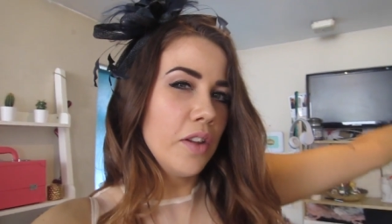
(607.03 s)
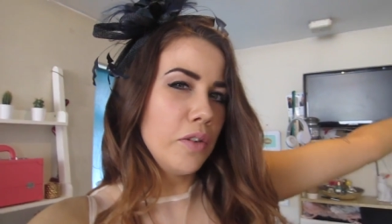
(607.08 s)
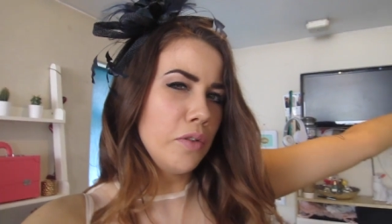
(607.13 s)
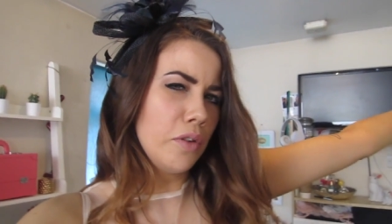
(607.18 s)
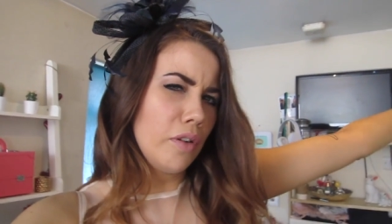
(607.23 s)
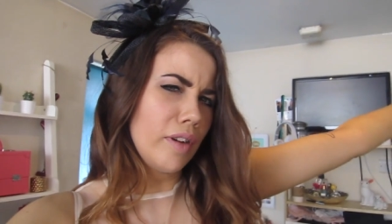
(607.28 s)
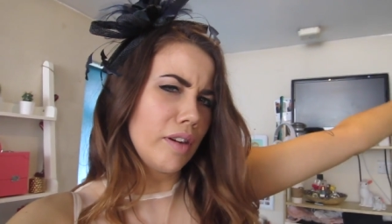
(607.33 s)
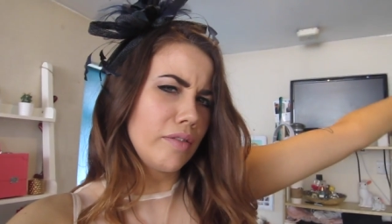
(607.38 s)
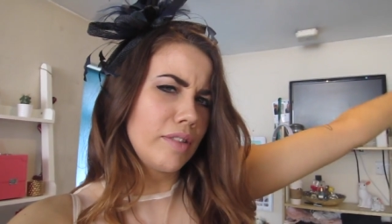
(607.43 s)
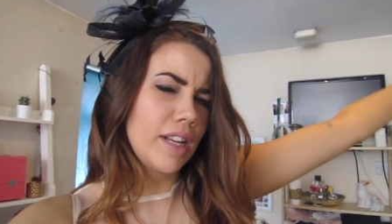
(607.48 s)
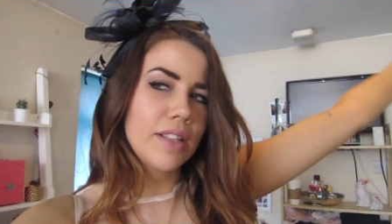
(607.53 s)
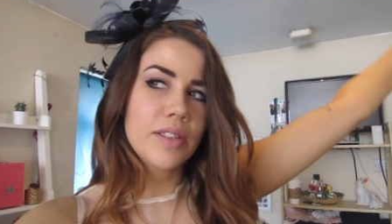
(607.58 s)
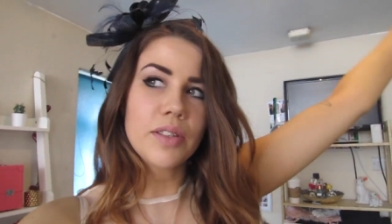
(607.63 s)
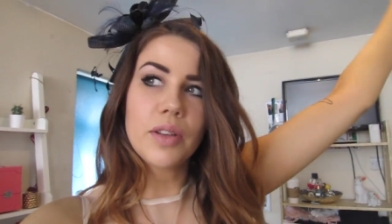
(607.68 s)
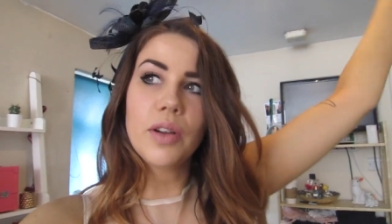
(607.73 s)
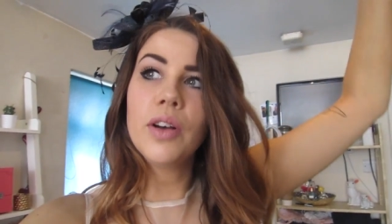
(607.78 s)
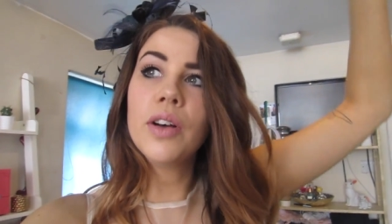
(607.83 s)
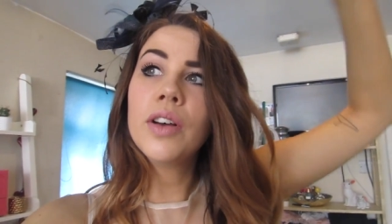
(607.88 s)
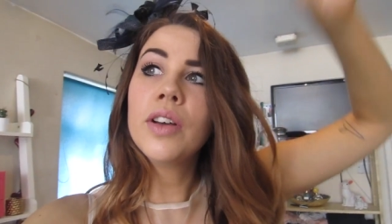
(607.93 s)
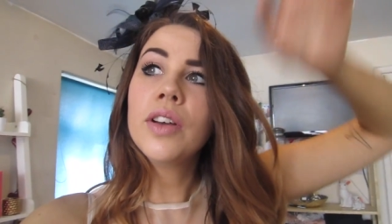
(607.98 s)
not round
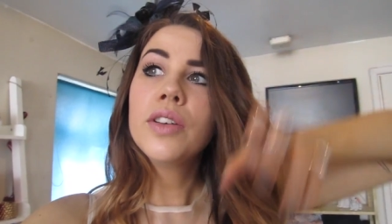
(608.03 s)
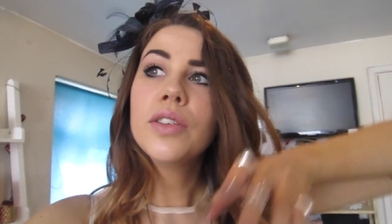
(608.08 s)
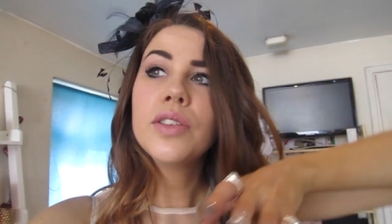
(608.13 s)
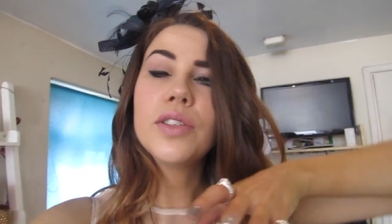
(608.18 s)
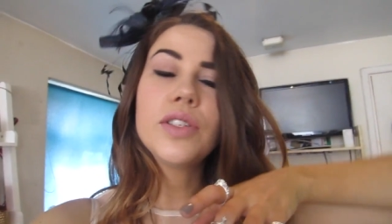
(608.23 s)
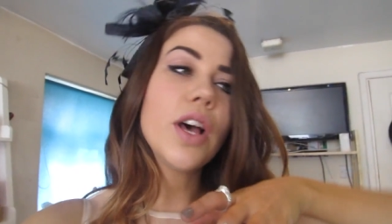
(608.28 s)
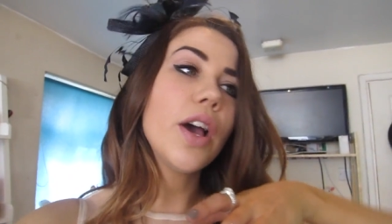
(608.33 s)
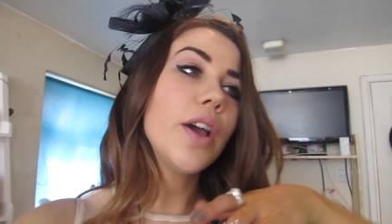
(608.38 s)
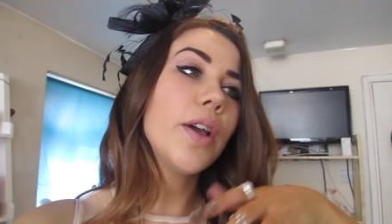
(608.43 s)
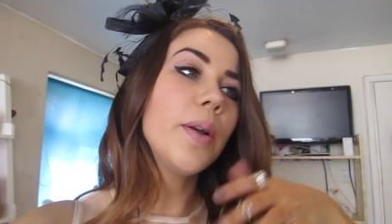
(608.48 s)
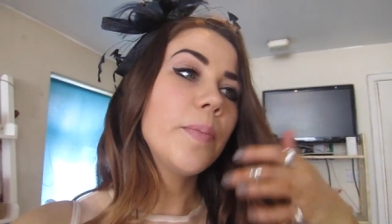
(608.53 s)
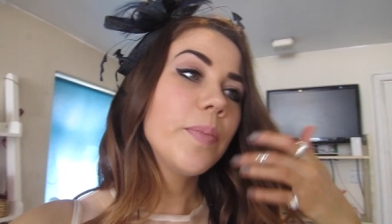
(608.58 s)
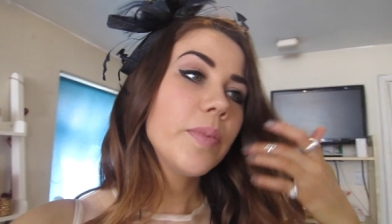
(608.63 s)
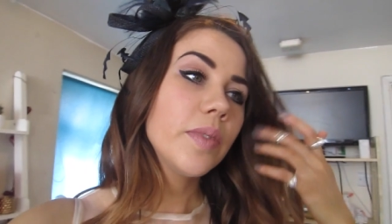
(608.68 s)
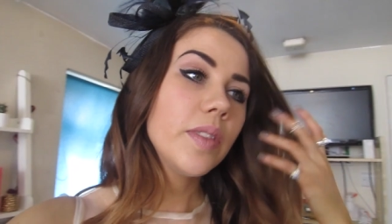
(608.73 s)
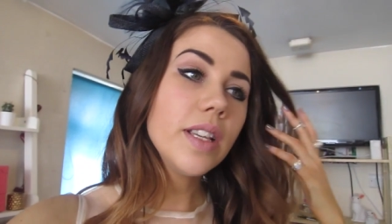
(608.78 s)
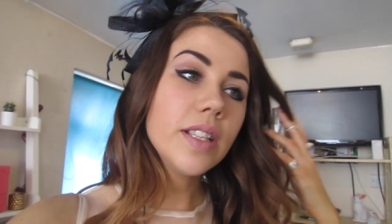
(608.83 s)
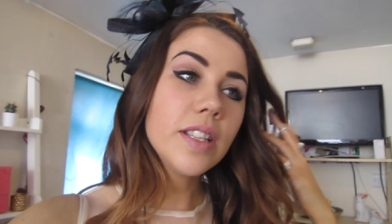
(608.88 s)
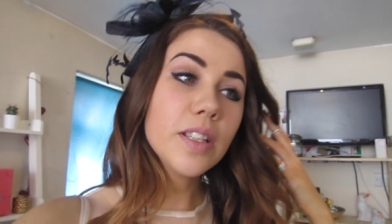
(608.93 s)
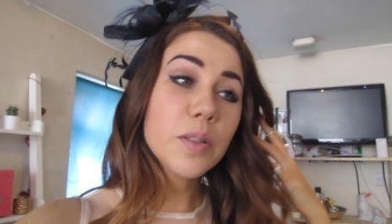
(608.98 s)
Ascot. So
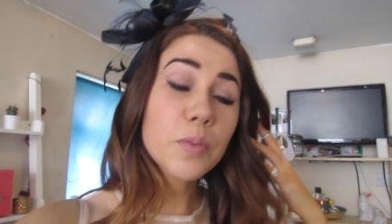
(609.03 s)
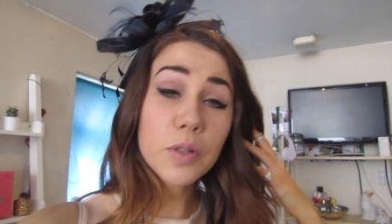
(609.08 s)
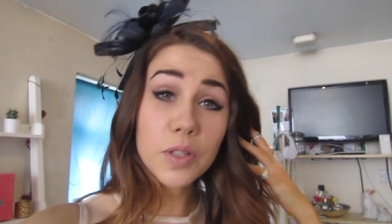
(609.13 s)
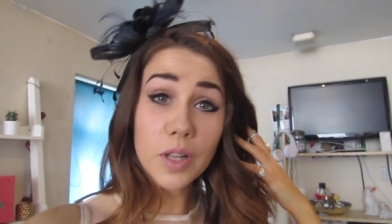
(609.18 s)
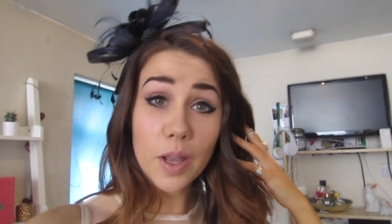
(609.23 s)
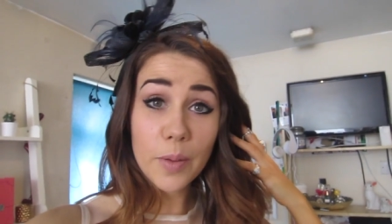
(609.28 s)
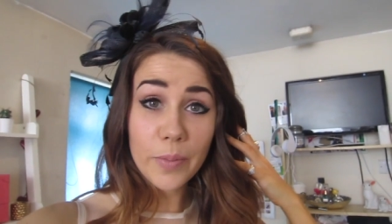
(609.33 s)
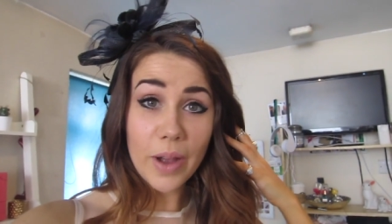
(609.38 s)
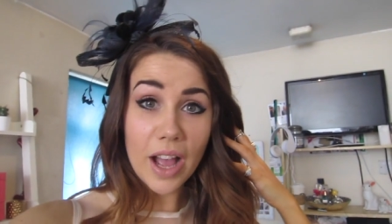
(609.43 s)
this is what I'm